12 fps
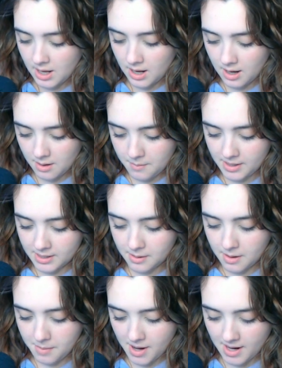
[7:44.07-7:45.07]
Um, it's
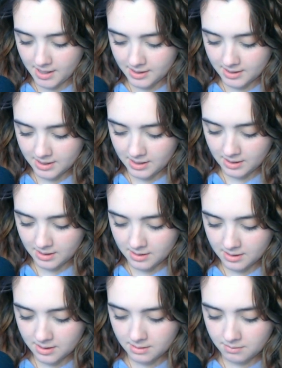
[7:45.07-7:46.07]
a
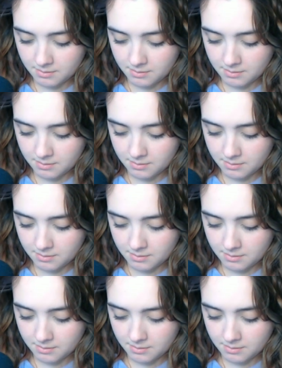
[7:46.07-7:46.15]
behind-the-scenes